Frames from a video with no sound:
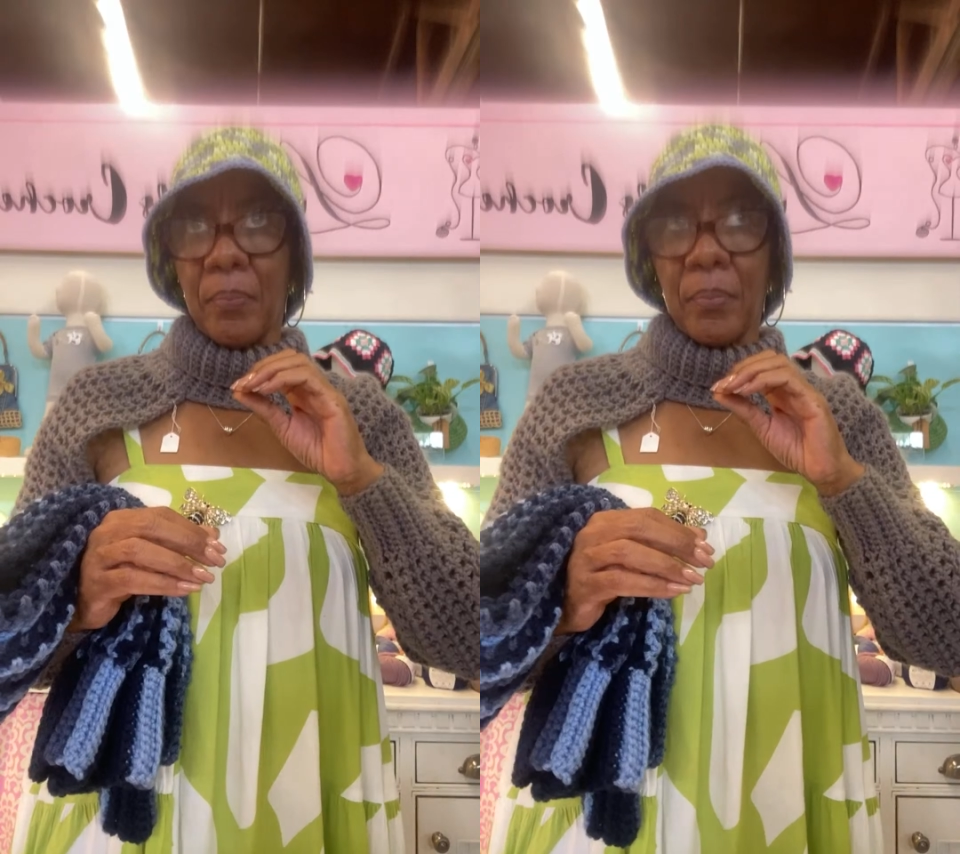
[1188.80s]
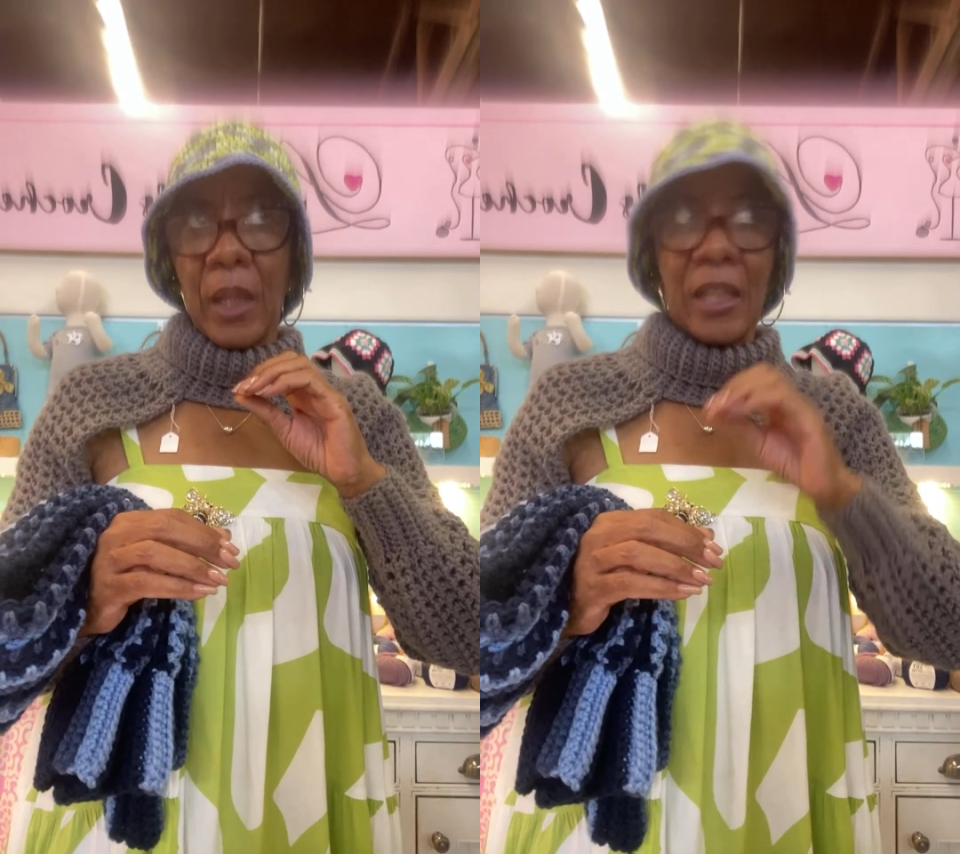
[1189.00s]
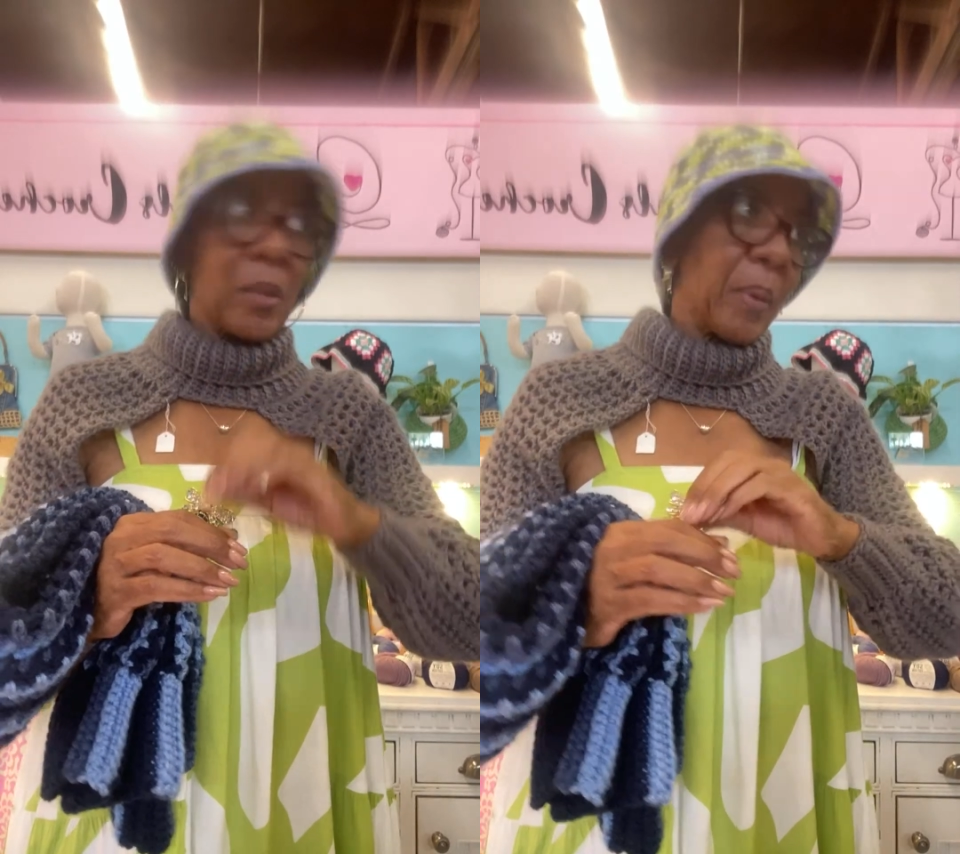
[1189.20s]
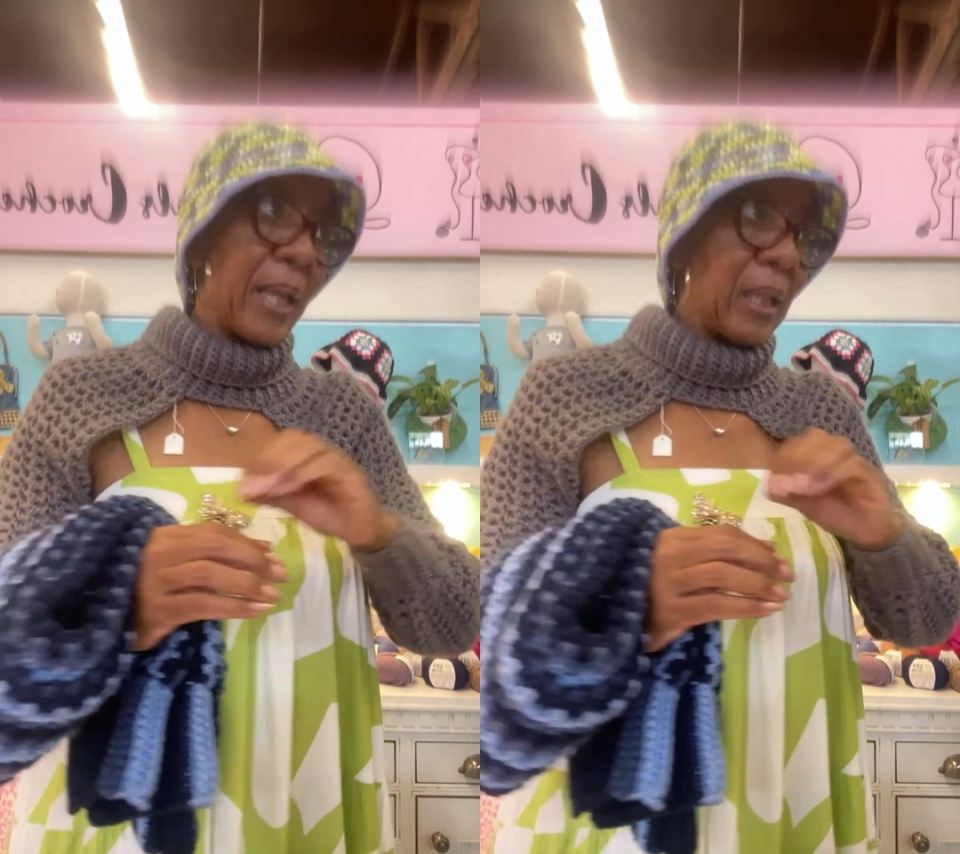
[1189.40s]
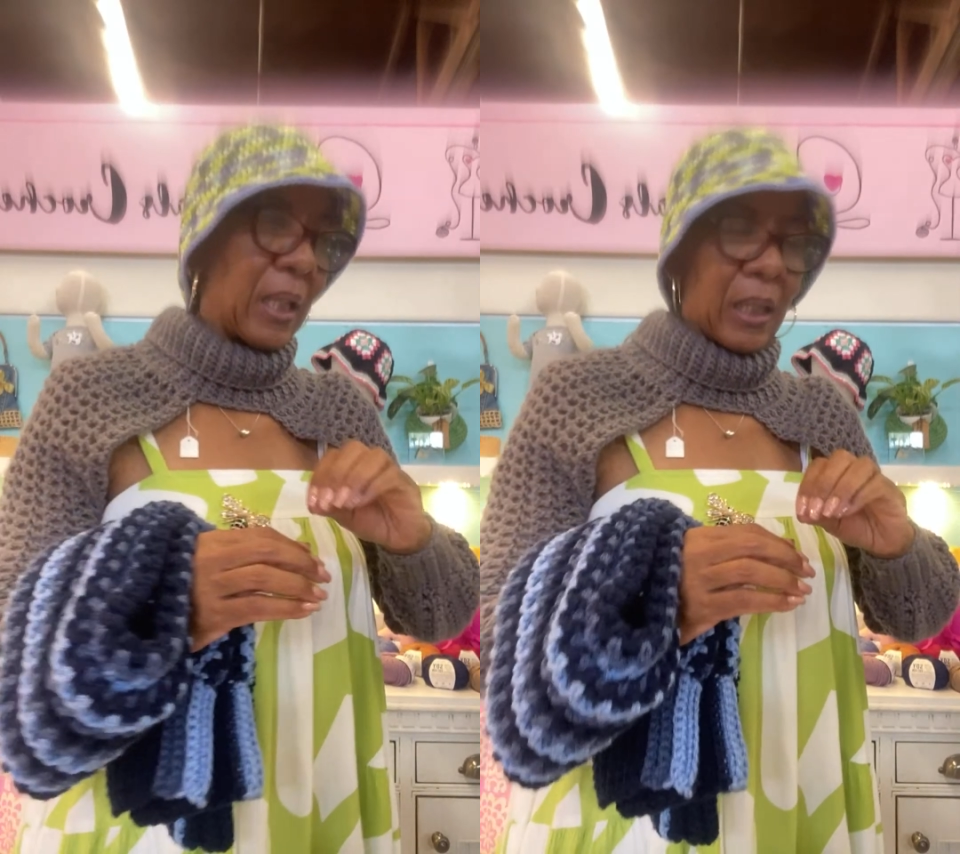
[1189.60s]

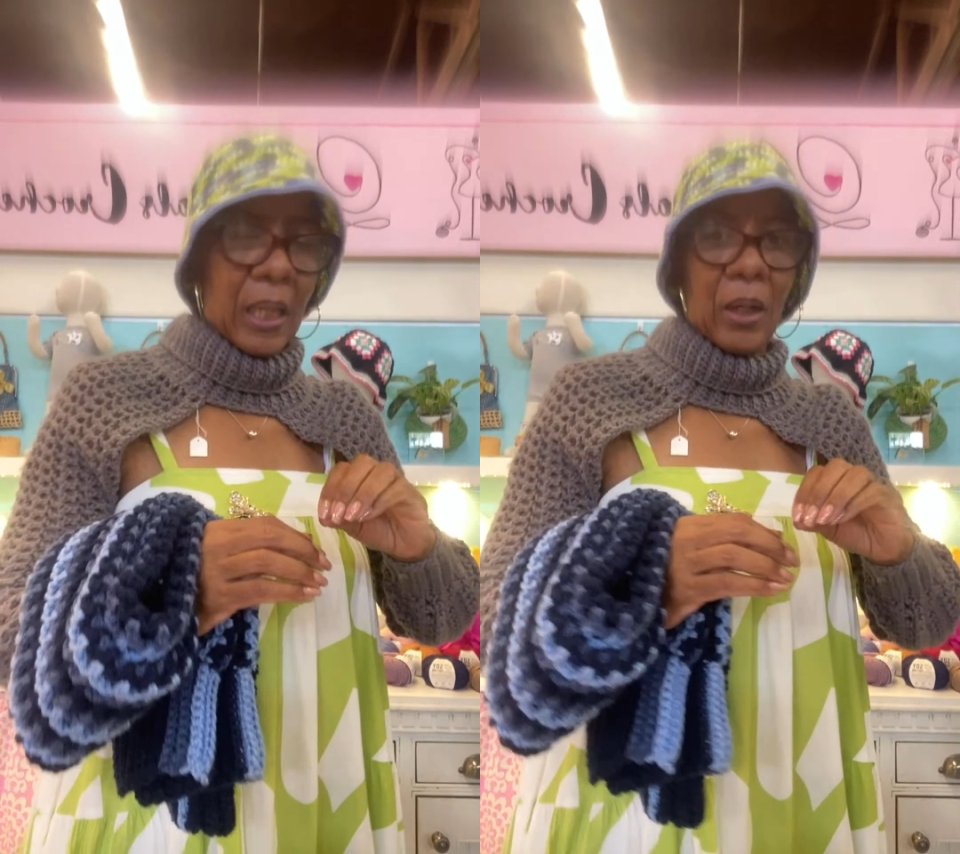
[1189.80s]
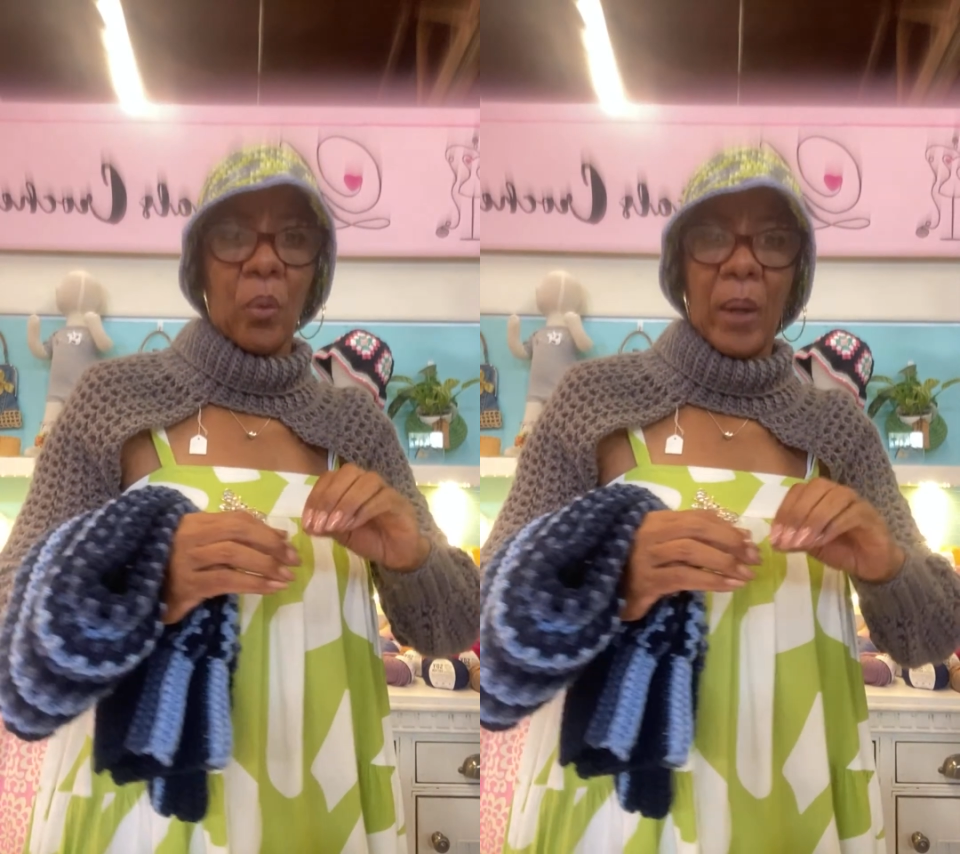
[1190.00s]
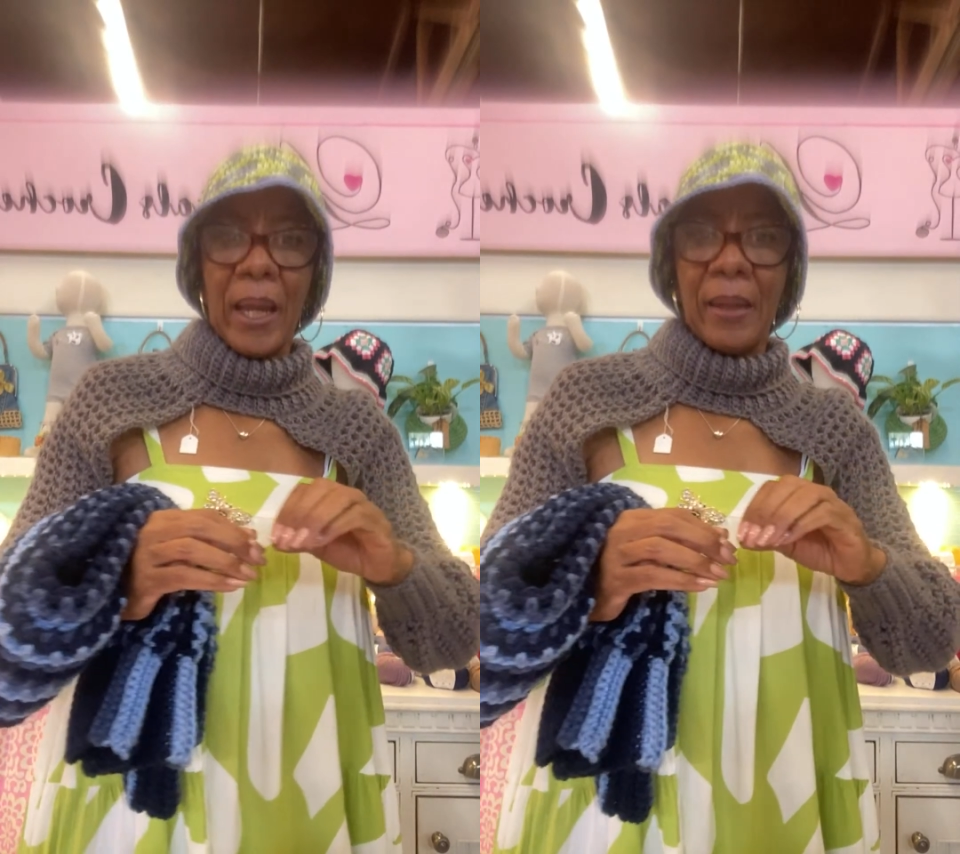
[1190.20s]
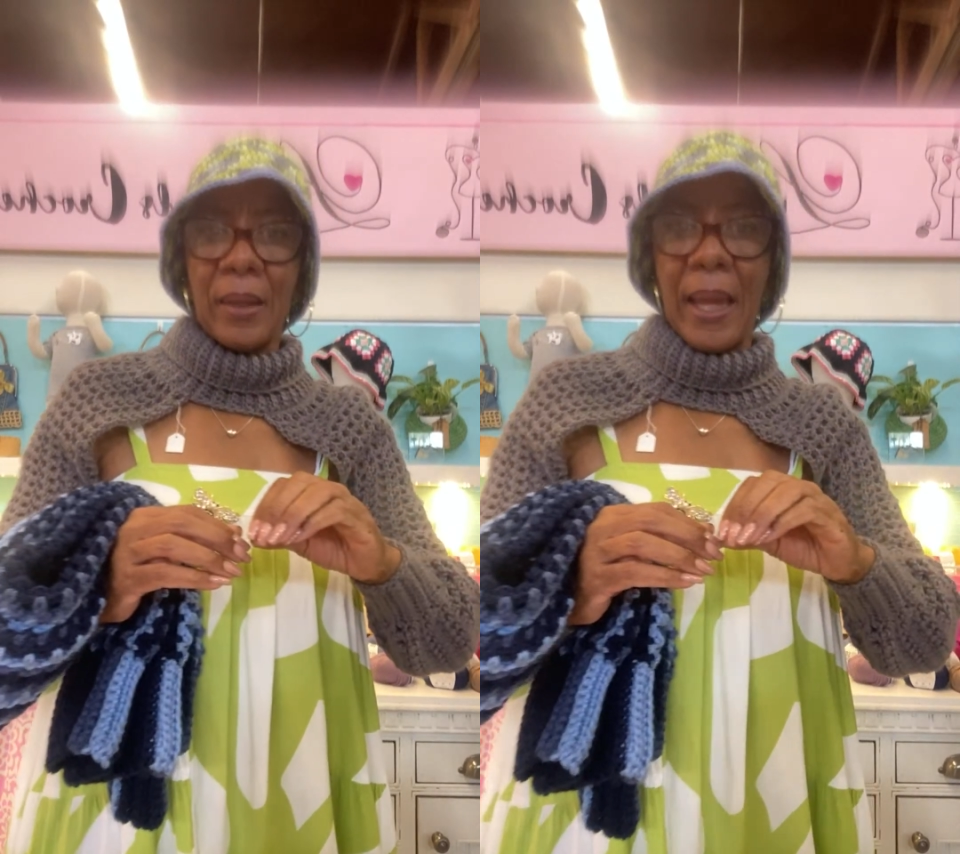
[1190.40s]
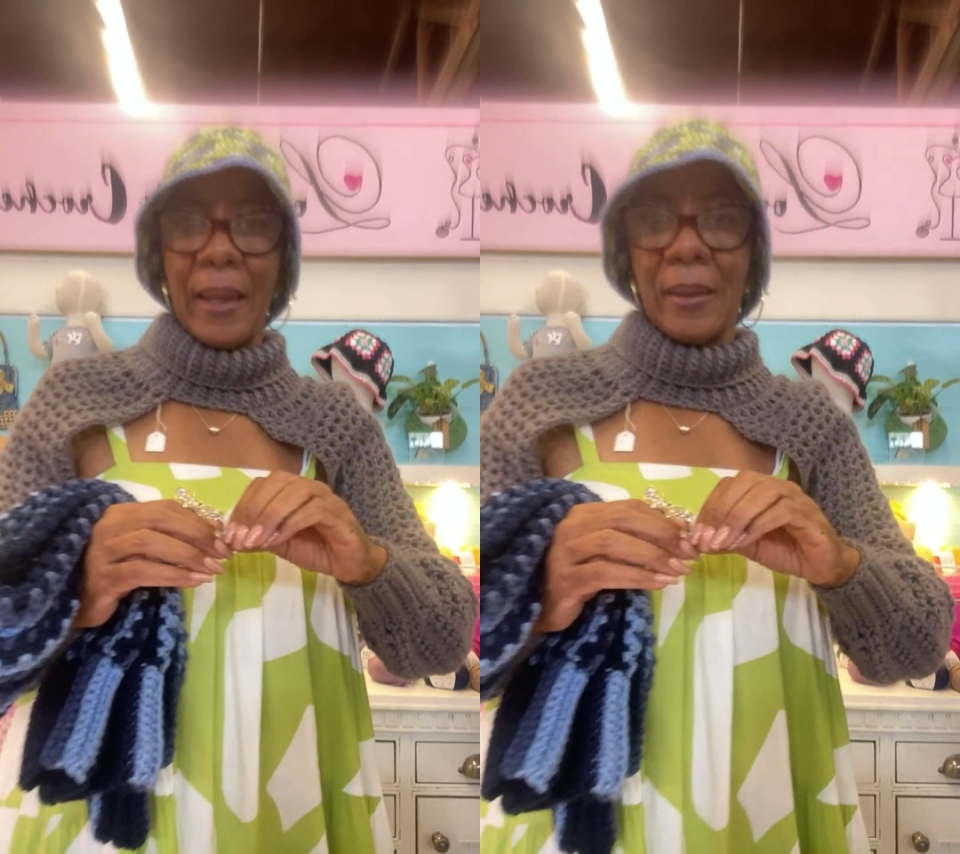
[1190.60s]
explain it in a way
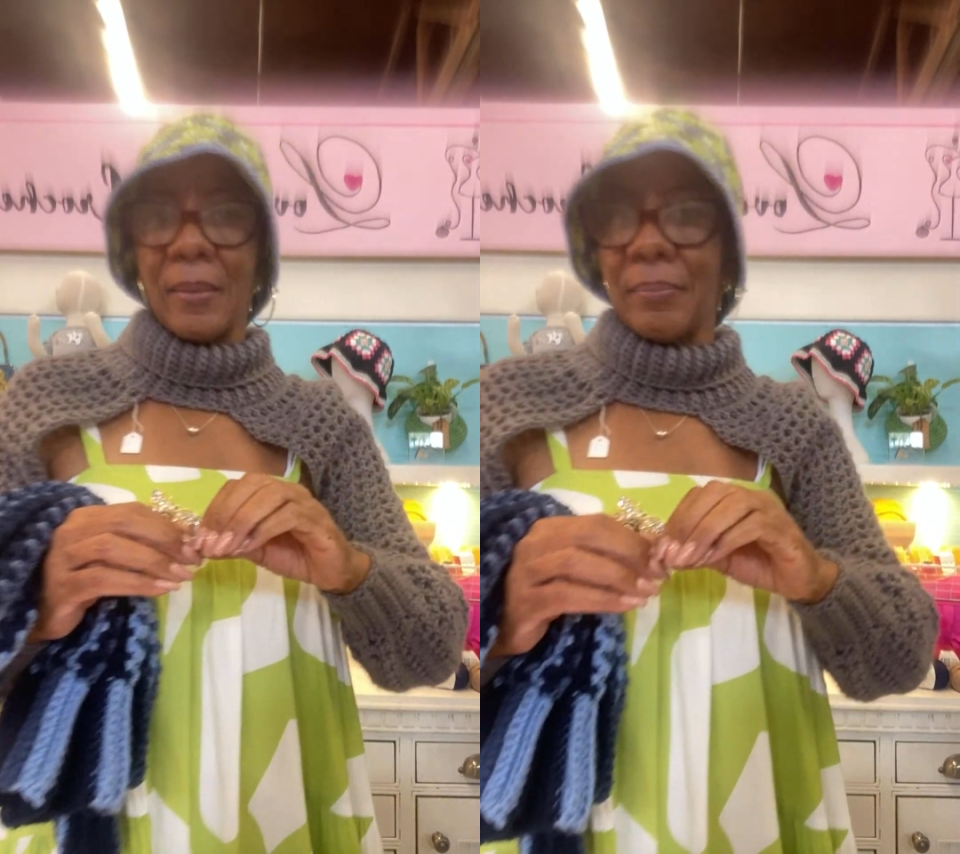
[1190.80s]
that